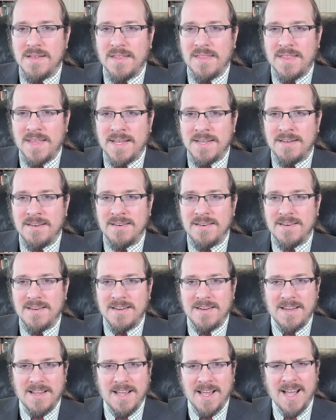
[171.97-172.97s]
then
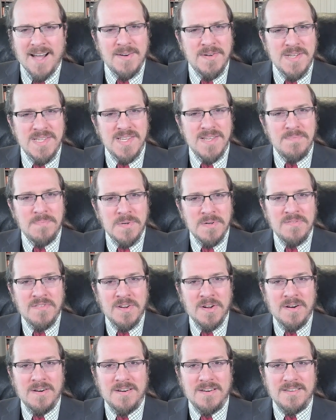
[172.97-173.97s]
how does it move at
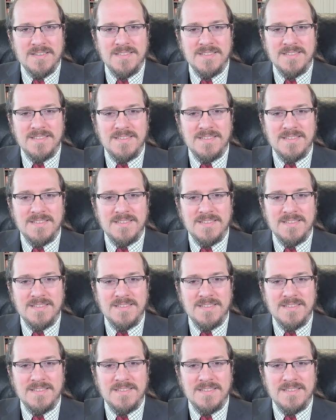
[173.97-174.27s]
all?